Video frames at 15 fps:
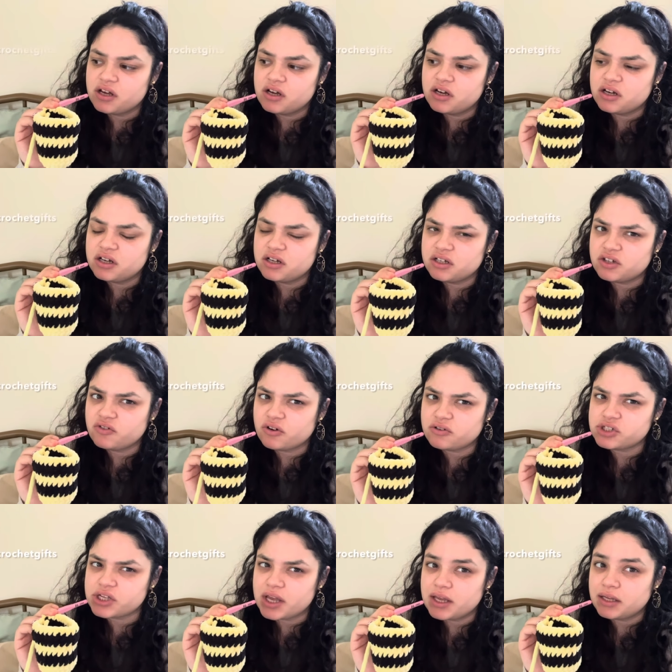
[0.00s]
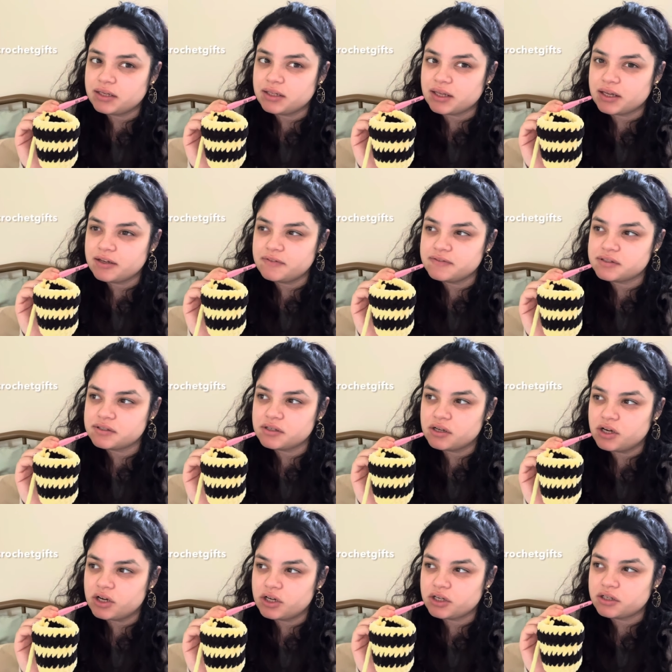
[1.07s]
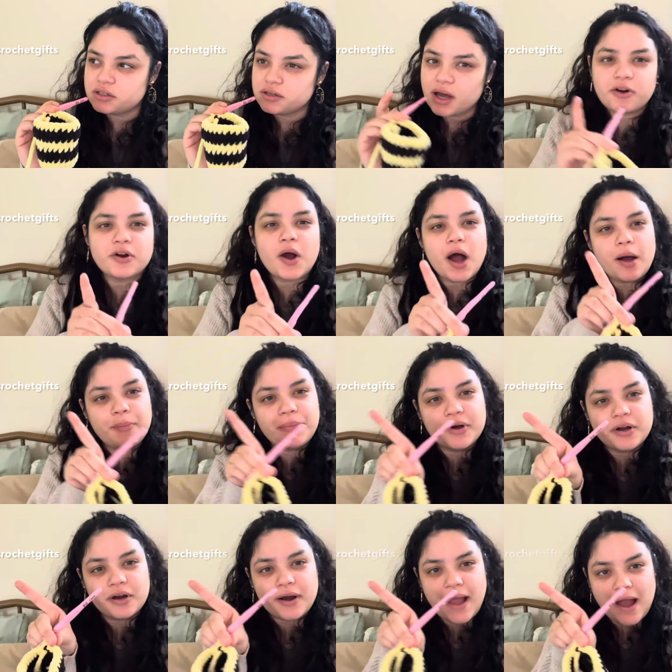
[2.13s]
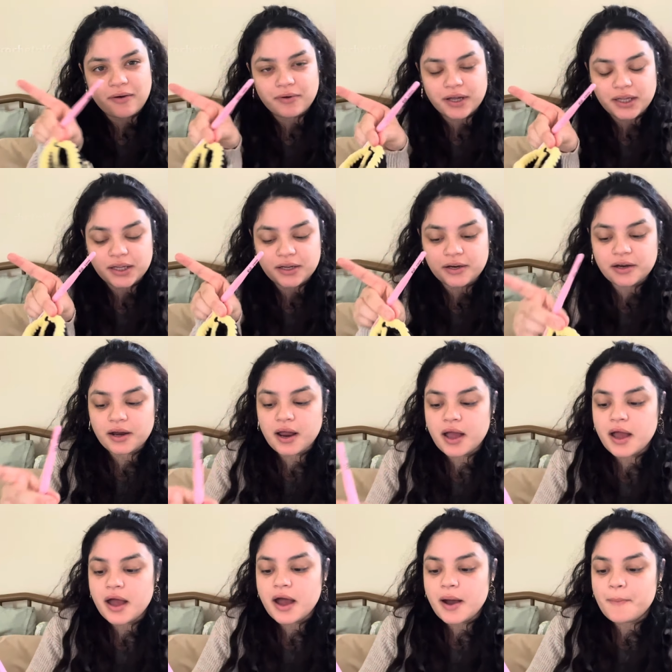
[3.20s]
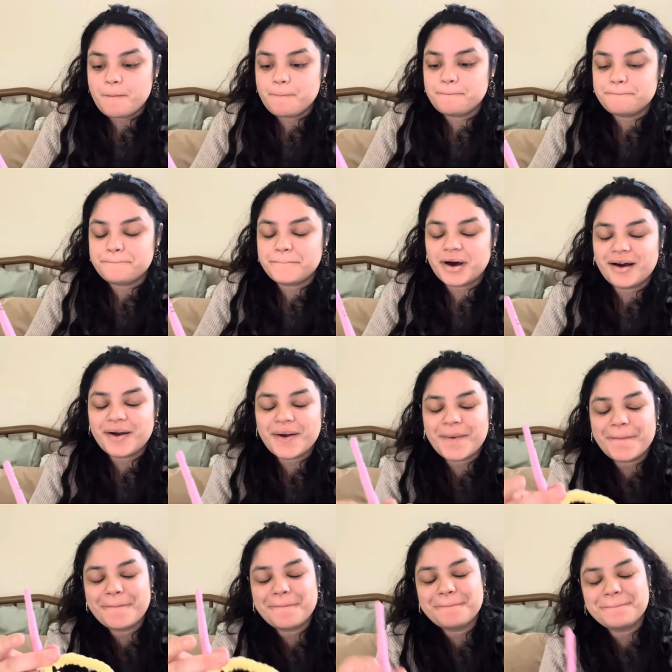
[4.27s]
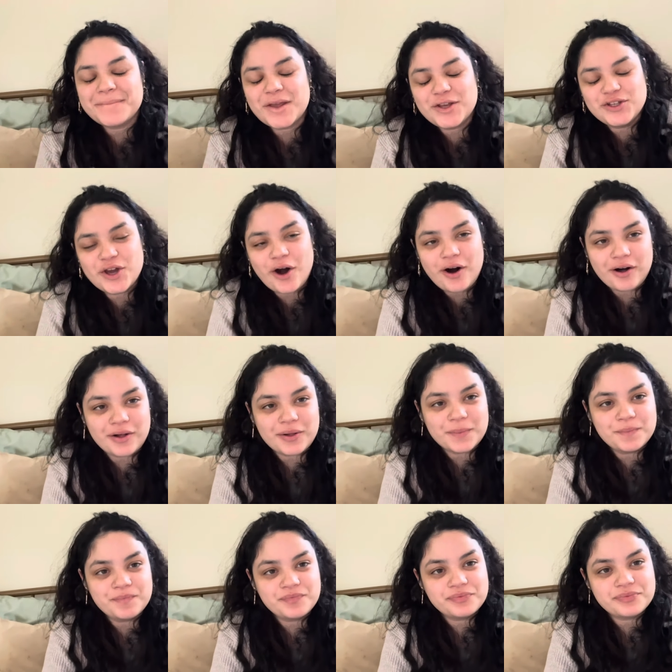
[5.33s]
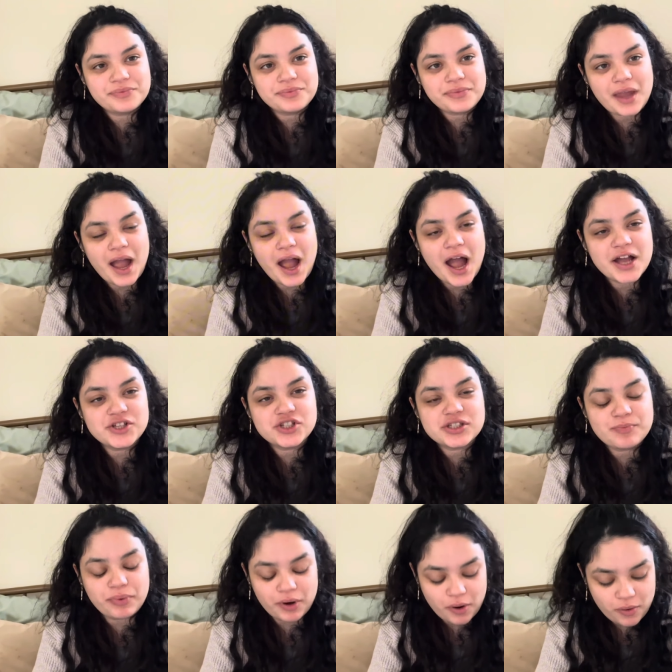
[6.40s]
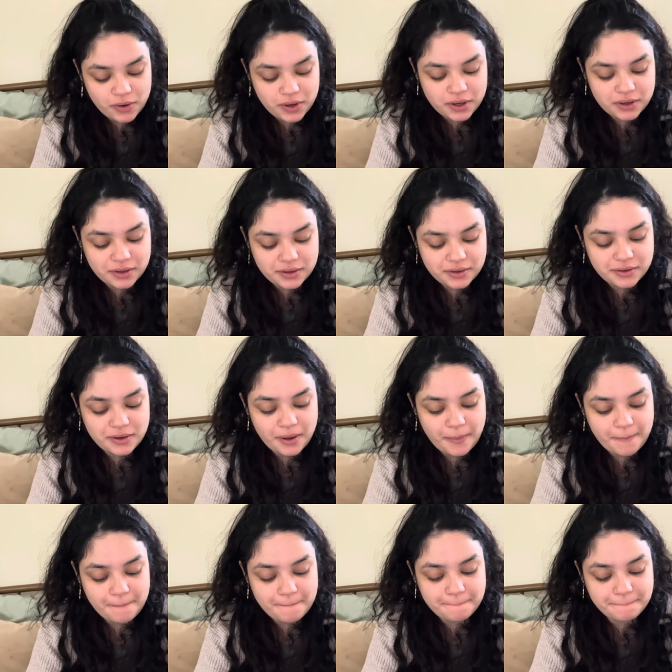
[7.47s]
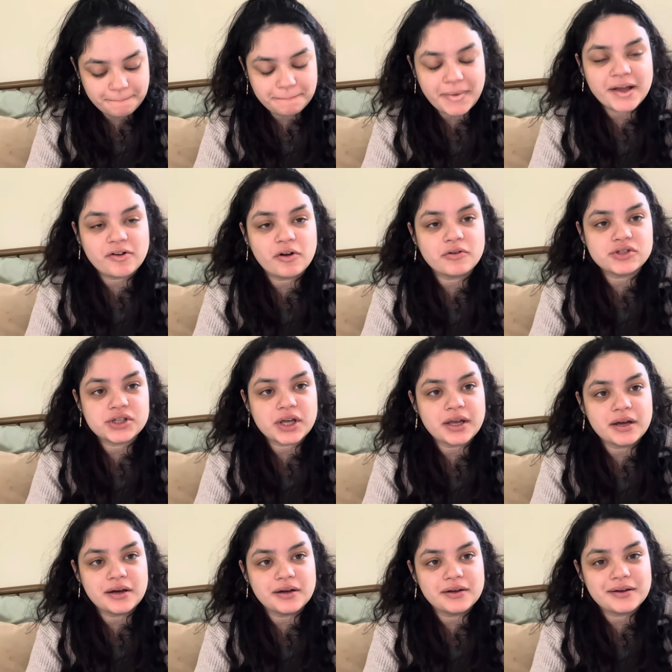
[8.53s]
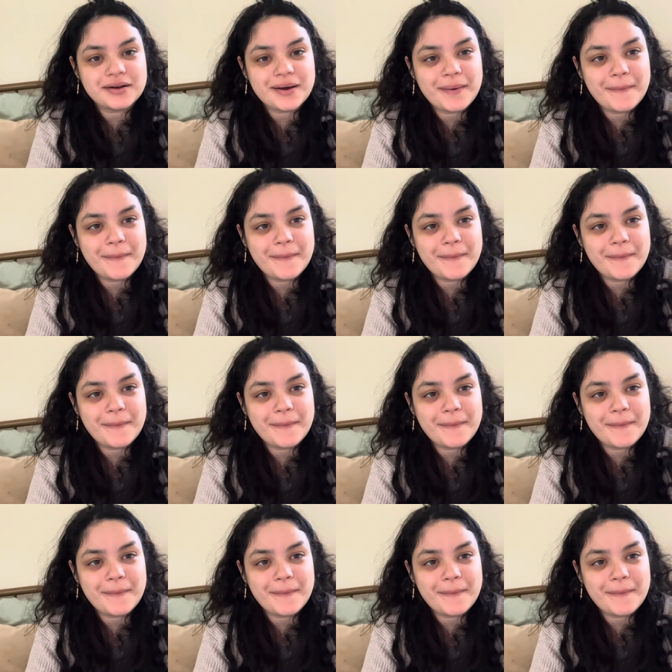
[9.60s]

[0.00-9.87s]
Hook Crochet and Gifts. Hook, I don't know, I'll put her at right here. But y'all, I just broke my crochet hook.